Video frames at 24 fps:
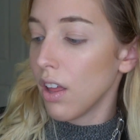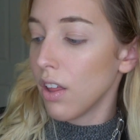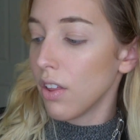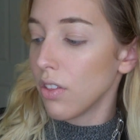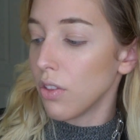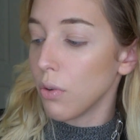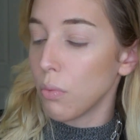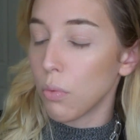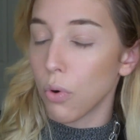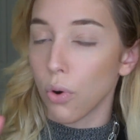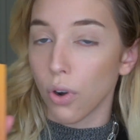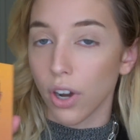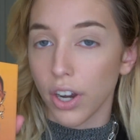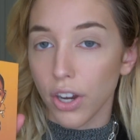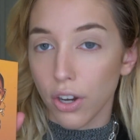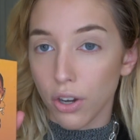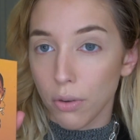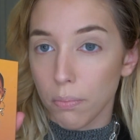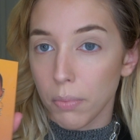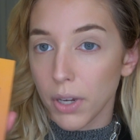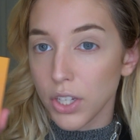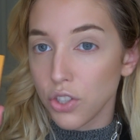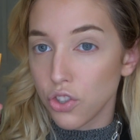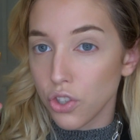The Warrior
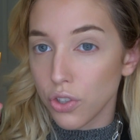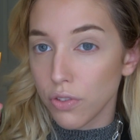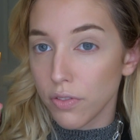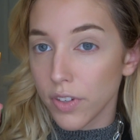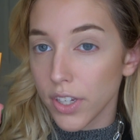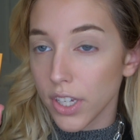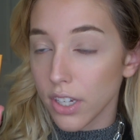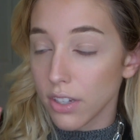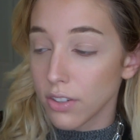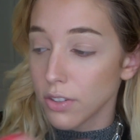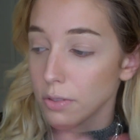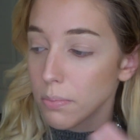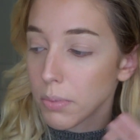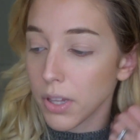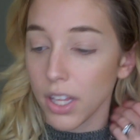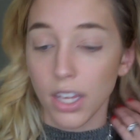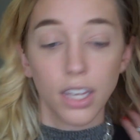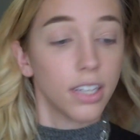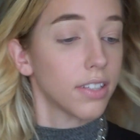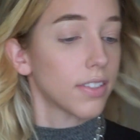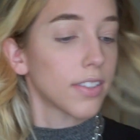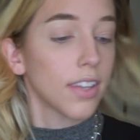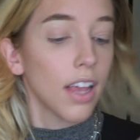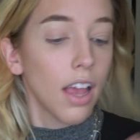by Juvia's
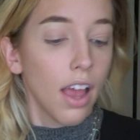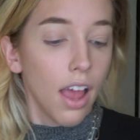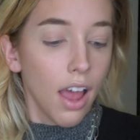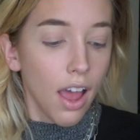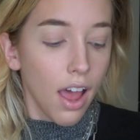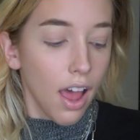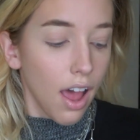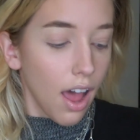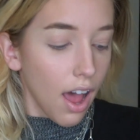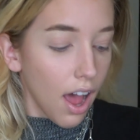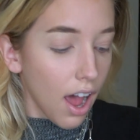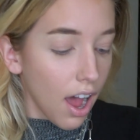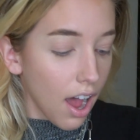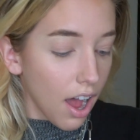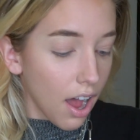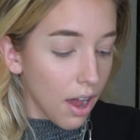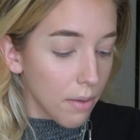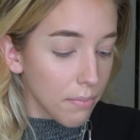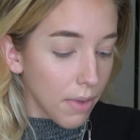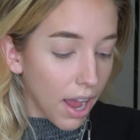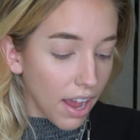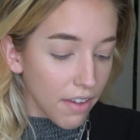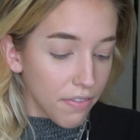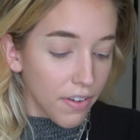Place.
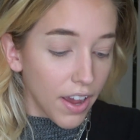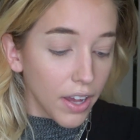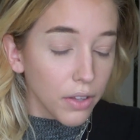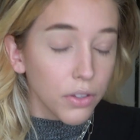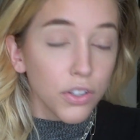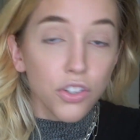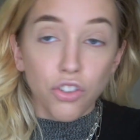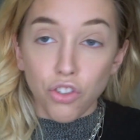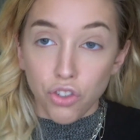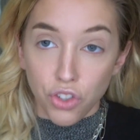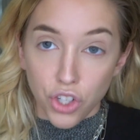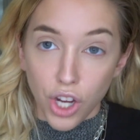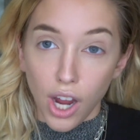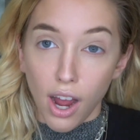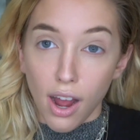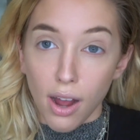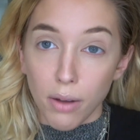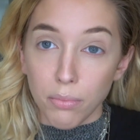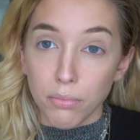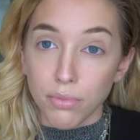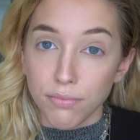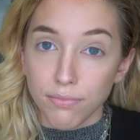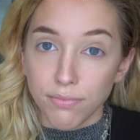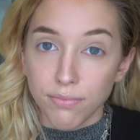I found this
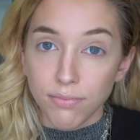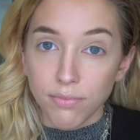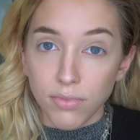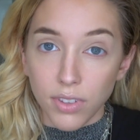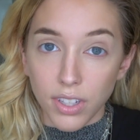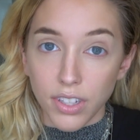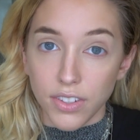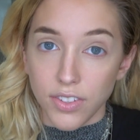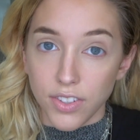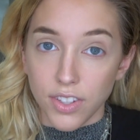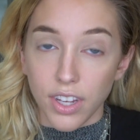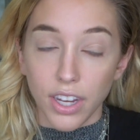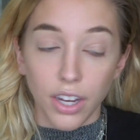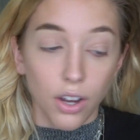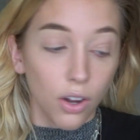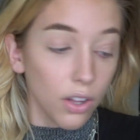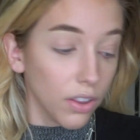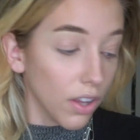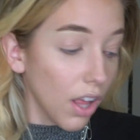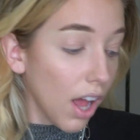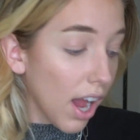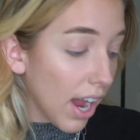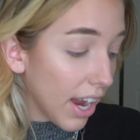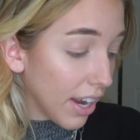job listing
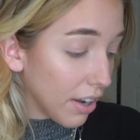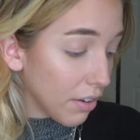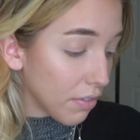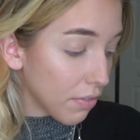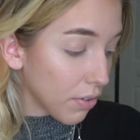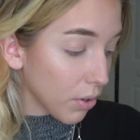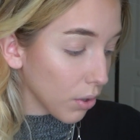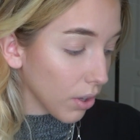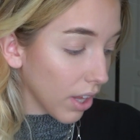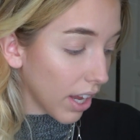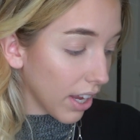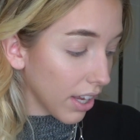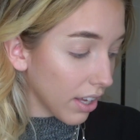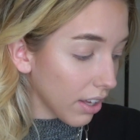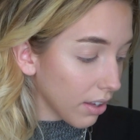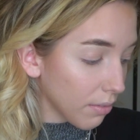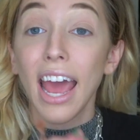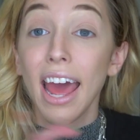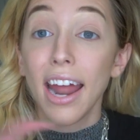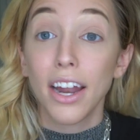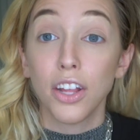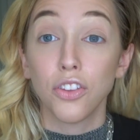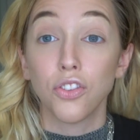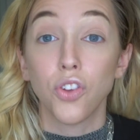online for like
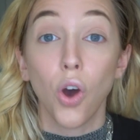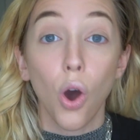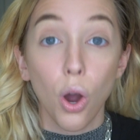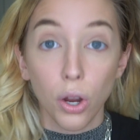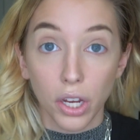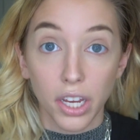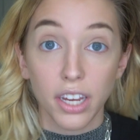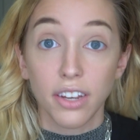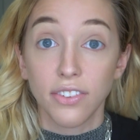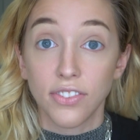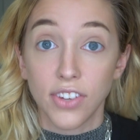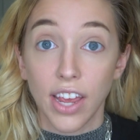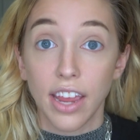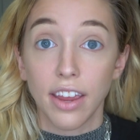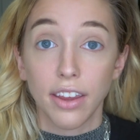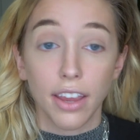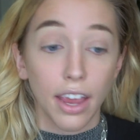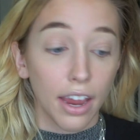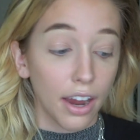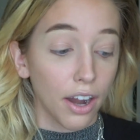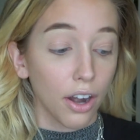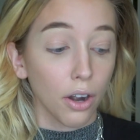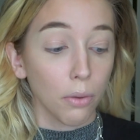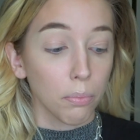at a doggy
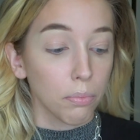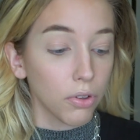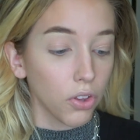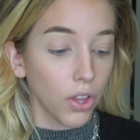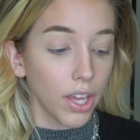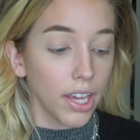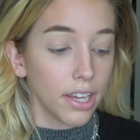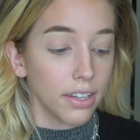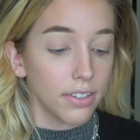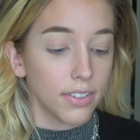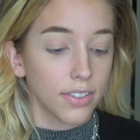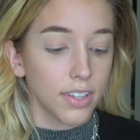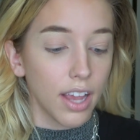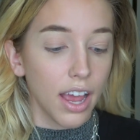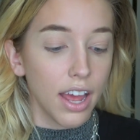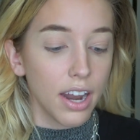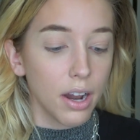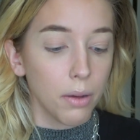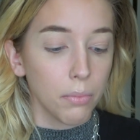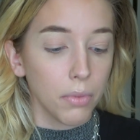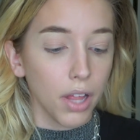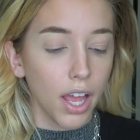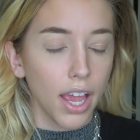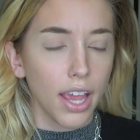daycare place, and
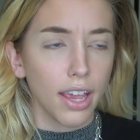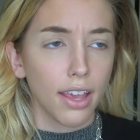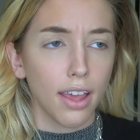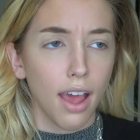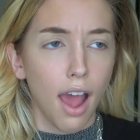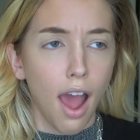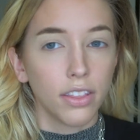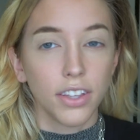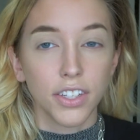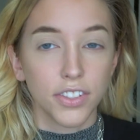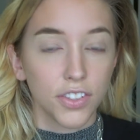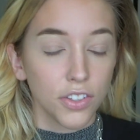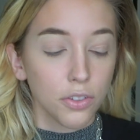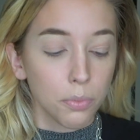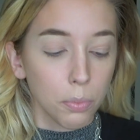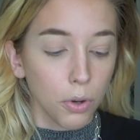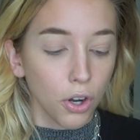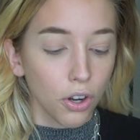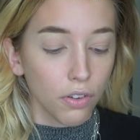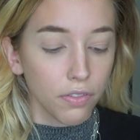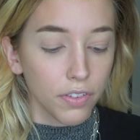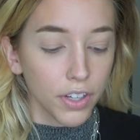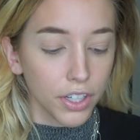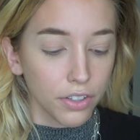I'm like, this is
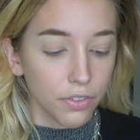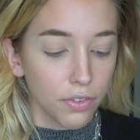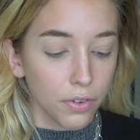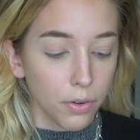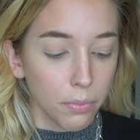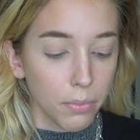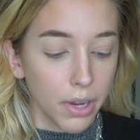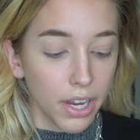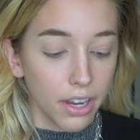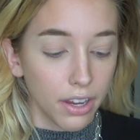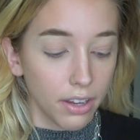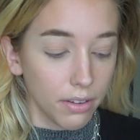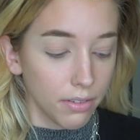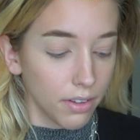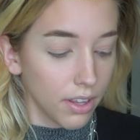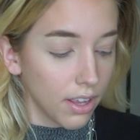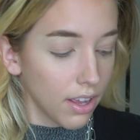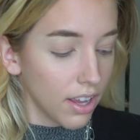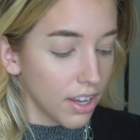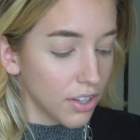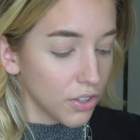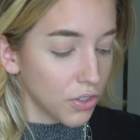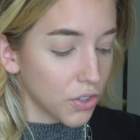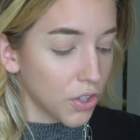perfect for me.
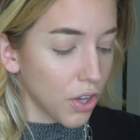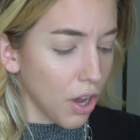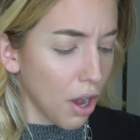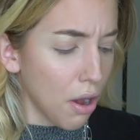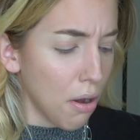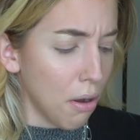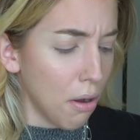So